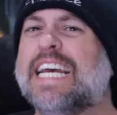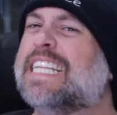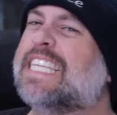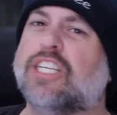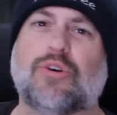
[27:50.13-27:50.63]

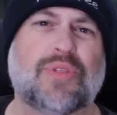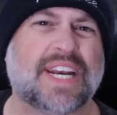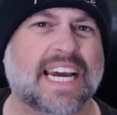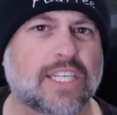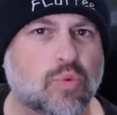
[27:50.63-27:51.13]
You know, the
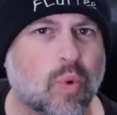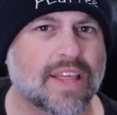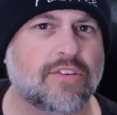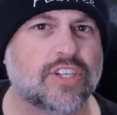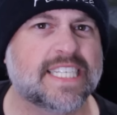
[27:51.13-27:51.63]
nice
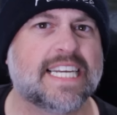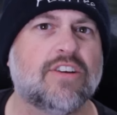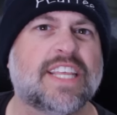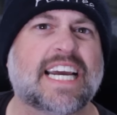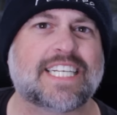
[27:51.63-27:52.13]
weather's
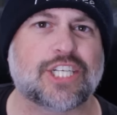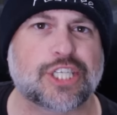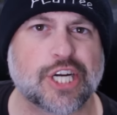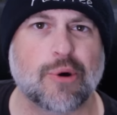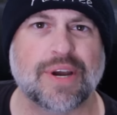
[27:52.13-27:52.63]
here, they got to
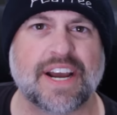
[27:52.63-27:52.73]
show it